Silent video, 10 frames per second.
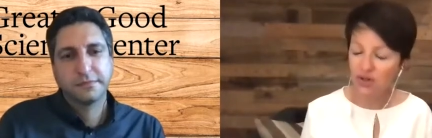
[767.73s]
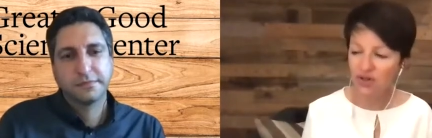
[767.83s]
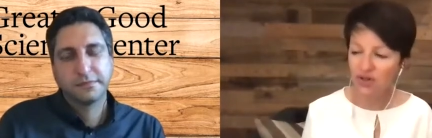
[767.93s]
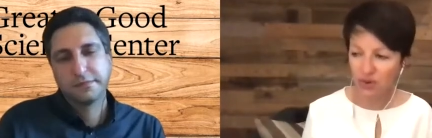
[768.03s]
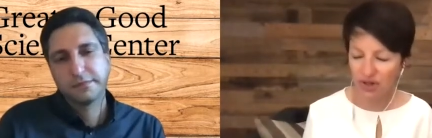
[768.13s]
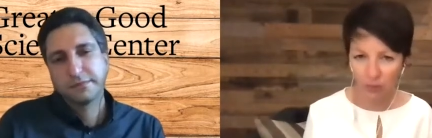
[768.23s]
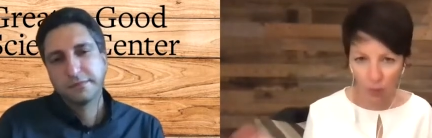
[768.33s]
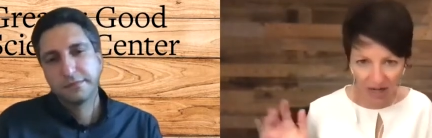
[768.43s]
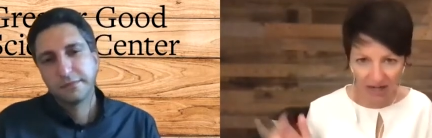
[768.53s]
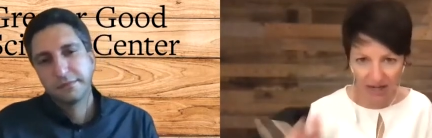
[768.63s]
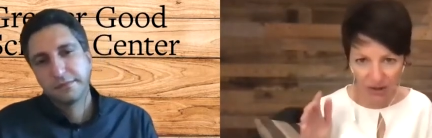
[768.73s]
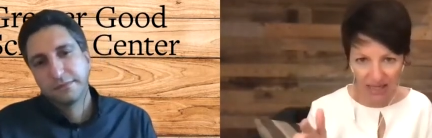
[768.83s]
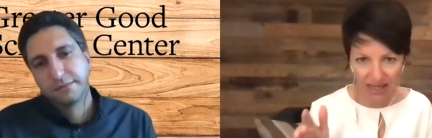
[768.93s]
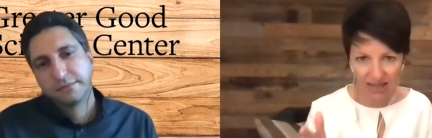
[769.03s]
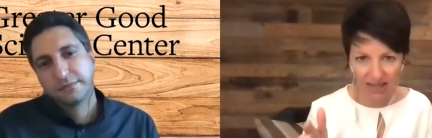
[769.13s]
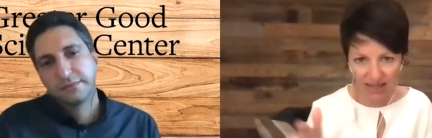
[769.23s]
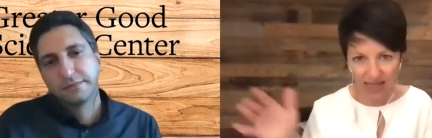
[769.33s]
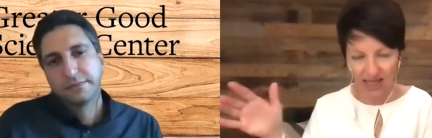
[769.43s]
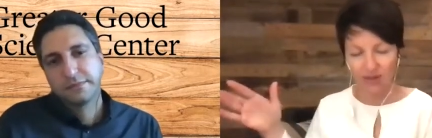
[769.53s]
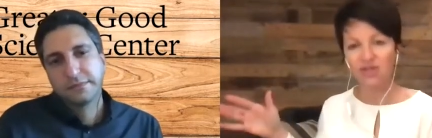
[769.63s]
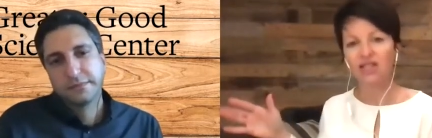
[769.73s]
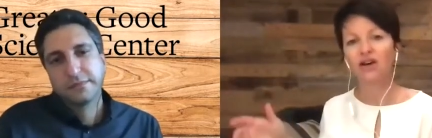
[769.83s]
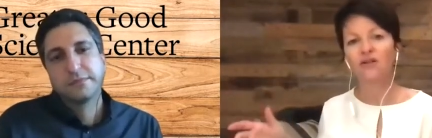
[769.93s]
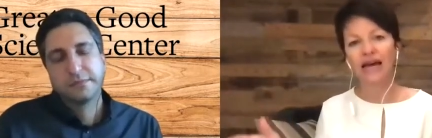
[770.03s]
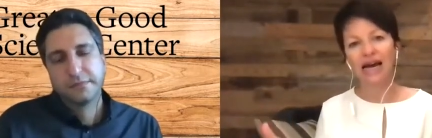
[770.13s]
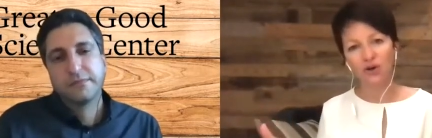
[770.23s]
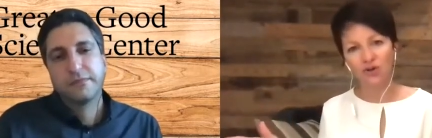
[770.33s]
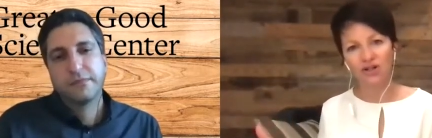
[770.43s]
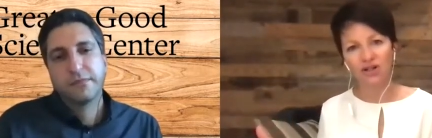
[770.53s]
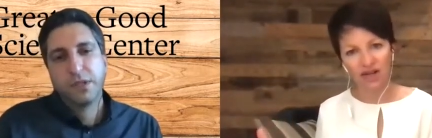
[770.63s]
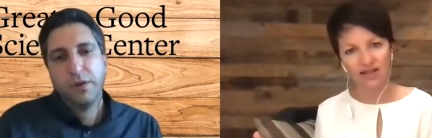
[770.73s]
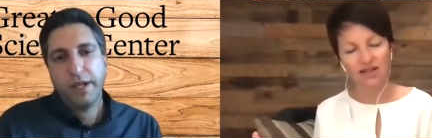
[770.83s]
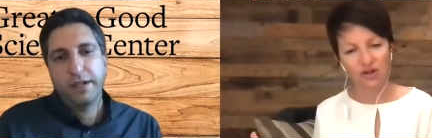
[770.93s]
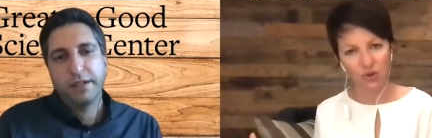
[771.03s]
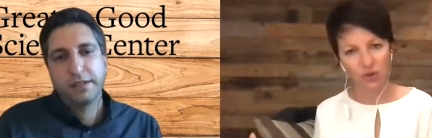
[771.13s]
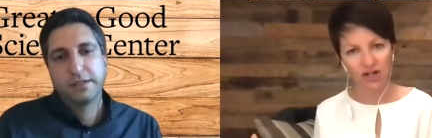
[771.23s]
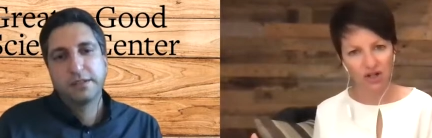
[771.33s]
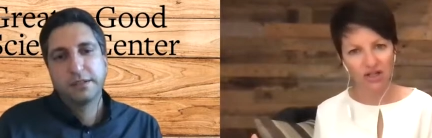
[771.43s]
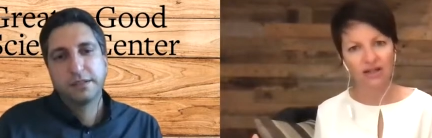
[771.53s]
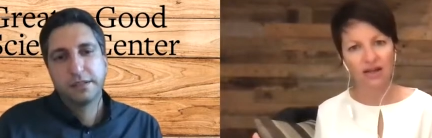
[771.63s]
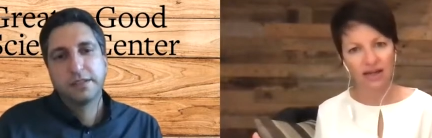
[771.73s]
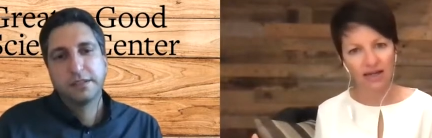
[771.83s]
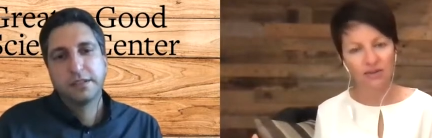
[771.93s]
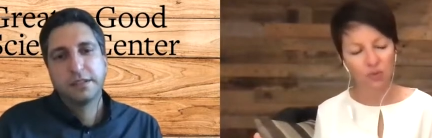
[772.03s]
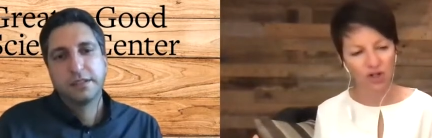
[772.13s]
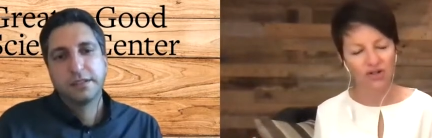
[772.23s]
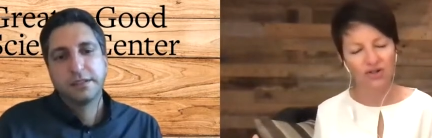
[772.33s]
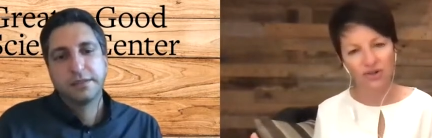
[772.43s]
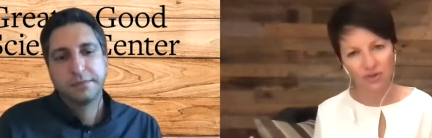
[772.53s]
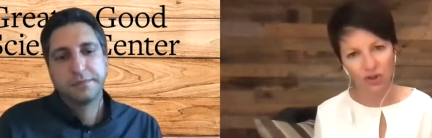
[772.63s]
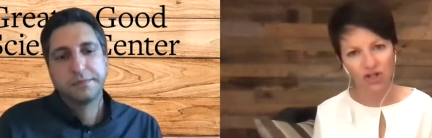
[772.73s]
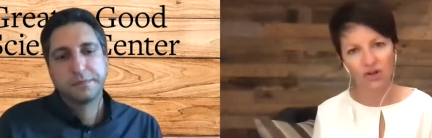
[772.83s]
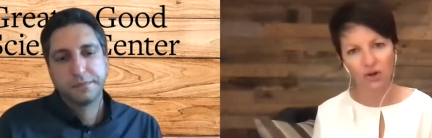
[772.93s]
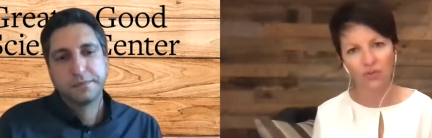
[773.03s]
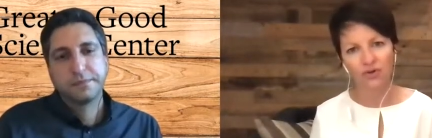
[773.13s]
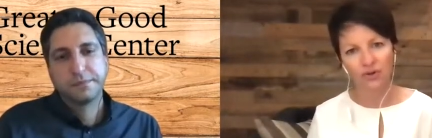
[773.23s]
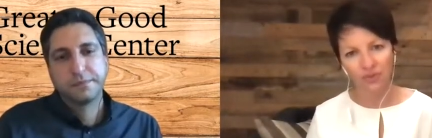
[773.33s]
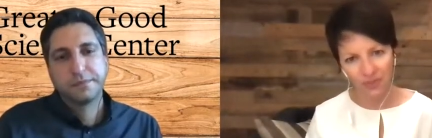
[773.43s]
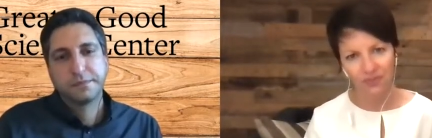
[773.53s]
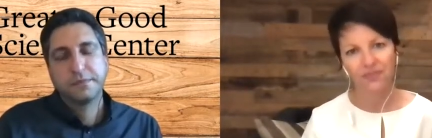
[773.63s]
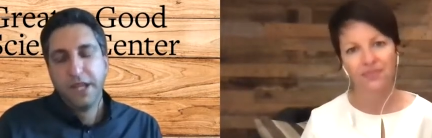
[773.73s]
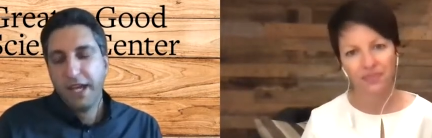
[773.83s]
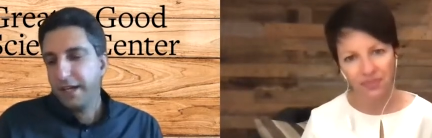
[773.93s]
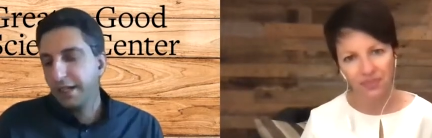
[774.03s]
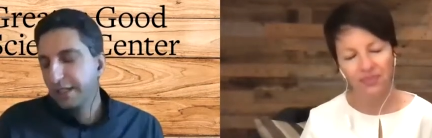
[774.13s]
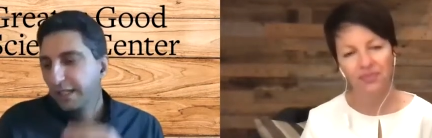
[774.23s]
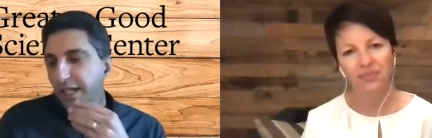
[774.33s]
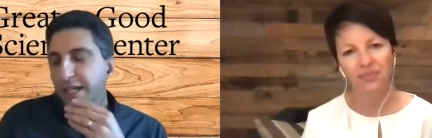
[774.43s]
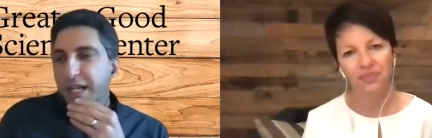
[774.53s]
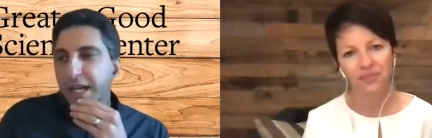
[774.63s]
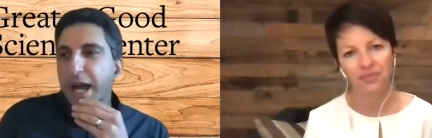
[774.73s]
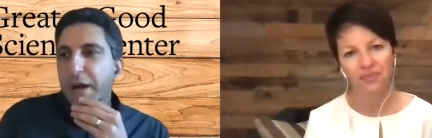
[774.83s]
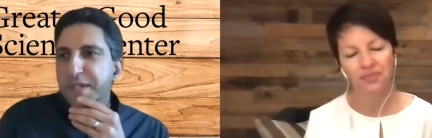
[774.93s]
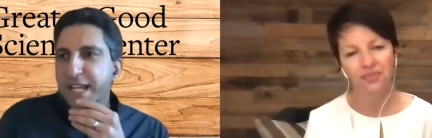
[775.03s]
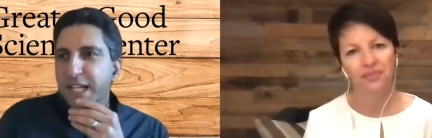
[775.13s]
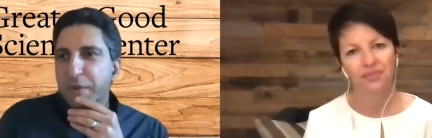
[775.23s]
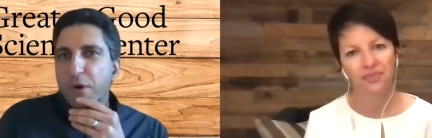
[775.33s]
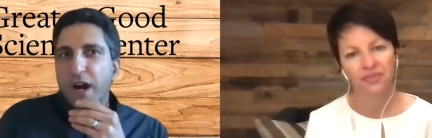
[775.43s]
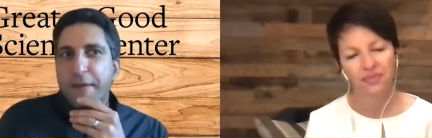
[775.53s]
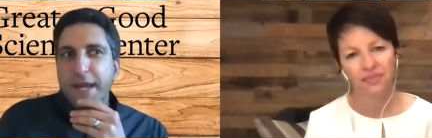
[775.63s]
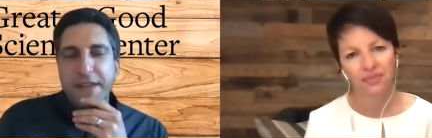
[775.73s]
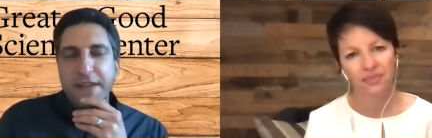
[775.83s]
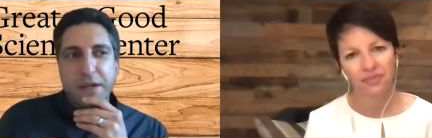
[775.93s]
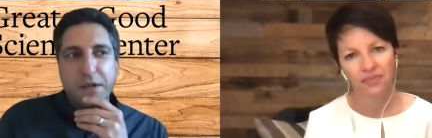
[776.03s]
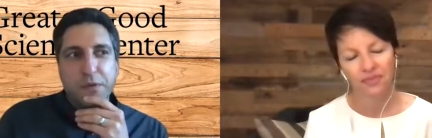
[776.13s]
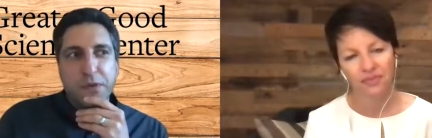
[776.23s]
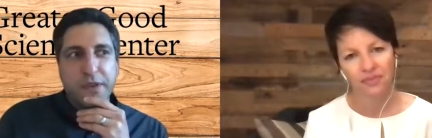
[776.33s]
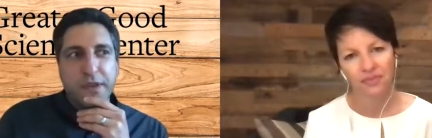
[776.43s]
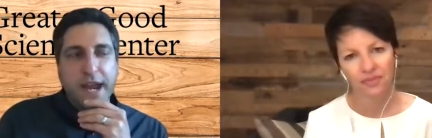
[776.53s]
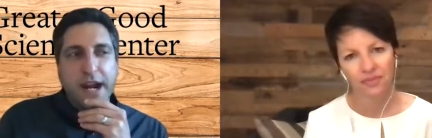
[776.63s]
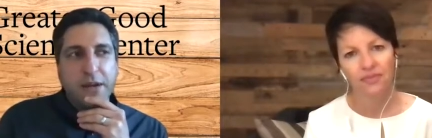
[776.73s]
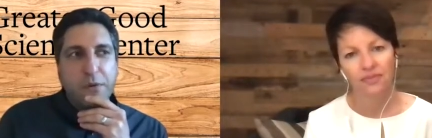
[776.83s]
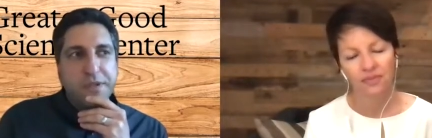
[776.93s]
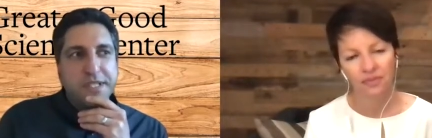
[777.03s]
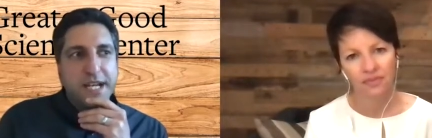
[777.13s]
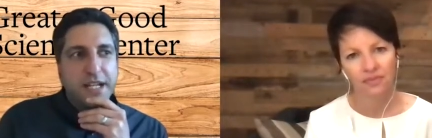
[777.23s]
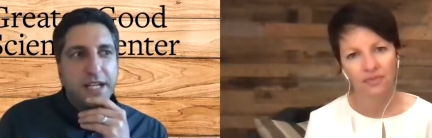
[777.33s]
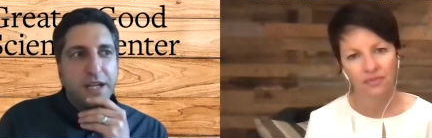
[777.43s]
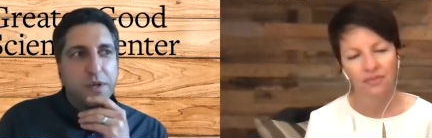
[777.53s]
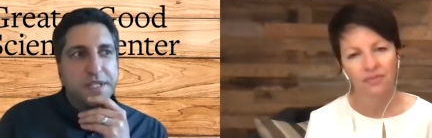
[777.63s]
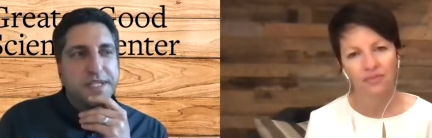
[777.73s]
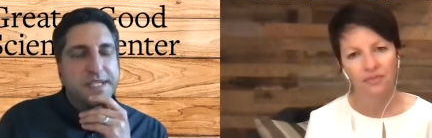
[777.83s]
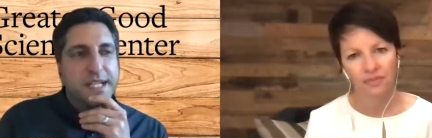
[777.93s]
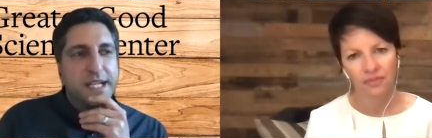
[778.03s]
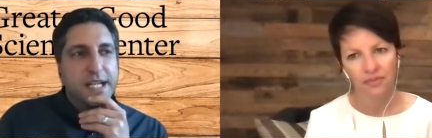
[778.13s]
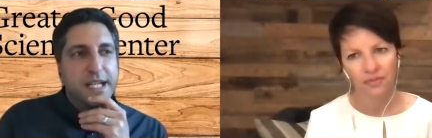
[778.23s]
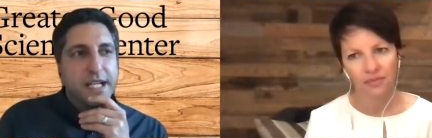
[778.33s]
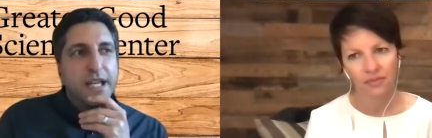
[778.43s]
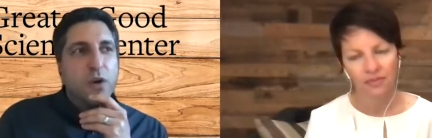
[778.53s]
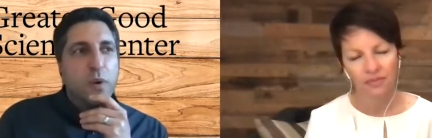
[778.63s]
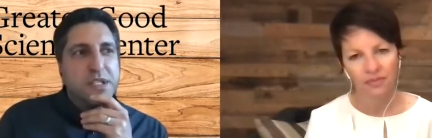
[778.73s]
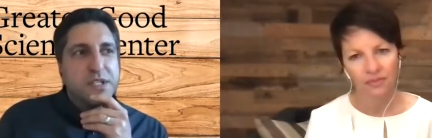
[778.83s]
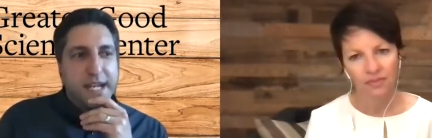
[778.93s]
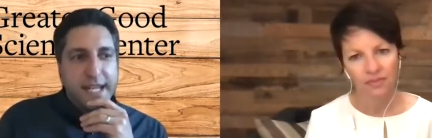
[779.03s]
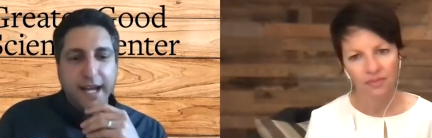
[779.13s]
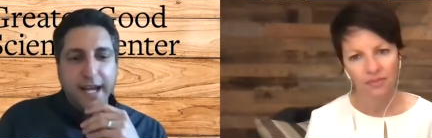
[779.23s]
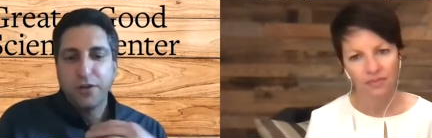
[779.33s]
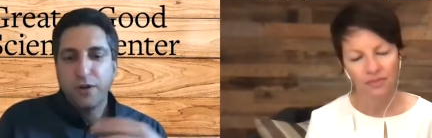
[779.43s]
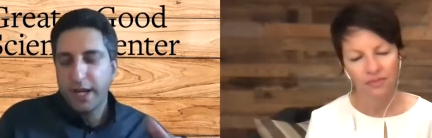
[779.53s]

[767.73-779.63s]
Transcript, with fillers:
Speaker 1: story of what gary did to get himself out of that right. situation um, which is which is hopeful
Speaker 2: yeah yeah we'll say a little bit more i mean i think with gary what was telling was you know it wasn't just that he got drawn